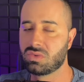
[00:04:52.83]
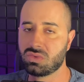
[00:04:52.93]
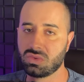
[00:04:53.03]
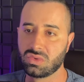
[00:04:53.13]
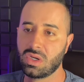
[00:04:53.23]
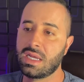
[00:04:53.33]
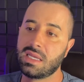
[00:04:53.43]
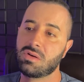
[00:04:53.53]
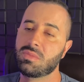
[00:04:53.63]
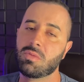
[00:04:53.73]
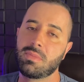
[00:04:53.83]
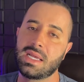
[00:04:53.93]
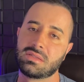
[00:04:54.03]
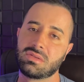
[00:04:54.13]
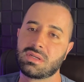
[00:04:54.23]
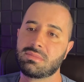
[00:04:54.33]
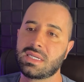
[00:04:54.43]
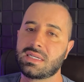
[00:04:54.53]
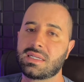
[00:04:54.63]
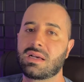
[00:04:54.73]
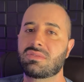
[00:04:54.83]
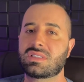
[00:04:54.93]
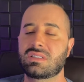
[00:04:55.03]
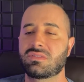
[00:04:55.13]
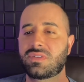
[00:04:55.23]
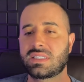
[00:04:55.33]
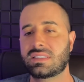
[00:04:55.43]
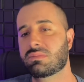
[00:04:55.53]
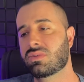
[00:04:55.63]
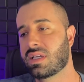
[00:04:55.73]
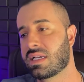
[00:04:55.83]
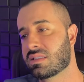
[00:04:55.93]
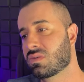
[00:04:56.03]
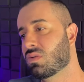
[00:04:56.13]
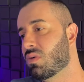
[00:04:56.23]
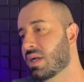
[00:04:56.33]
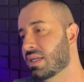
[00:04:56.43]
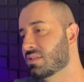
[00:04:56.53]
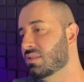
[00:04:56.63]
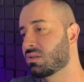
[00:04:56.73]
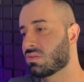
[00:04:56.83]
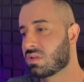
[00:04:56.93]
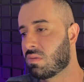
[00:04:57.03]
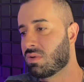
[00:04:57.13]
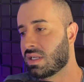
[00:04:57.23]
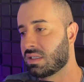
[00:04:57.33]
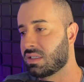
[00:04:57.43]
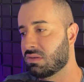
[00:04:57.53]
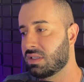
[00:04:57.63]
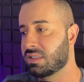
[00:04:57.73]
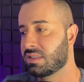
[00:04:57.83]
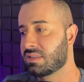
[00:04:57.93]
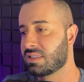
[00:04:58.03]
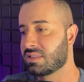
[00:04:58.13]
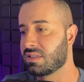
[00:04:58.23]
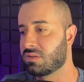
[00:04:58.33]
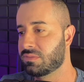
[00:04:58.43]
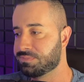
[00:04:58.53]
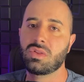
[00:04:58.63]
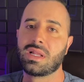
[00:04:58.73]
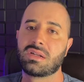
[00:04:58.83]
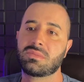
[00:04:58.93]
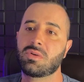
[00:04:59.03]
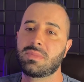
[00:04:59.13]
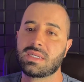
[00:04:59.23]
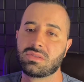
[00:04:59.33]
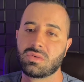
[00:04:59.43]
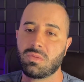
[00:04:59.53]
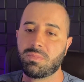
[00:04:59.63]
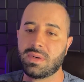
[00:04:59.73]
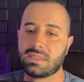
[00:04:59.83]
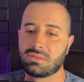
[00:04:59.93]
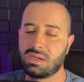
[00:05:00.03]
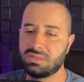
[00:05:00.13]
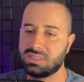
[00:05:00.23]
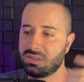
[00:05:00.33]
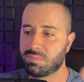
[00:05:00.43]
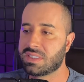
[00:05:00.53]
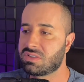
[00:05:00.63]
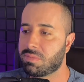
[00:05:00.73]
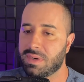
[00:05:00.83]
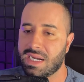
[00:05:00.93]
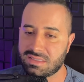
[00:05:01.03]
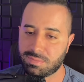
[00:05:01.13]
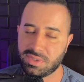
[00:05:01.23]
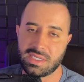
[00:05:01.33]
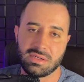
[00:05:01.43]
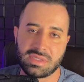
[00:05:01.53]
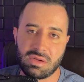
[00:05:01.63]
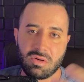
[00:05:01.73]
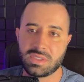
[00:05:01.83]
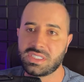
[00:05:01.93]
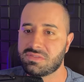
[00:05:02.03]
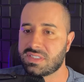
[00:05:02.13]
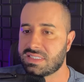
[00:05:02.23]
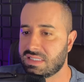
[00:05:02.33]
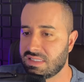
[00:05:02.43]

there's also my method where I teach Facebook ads, Google ads. So take a look here at the link in the description to my complete method. There I teach you step by step because there's no way we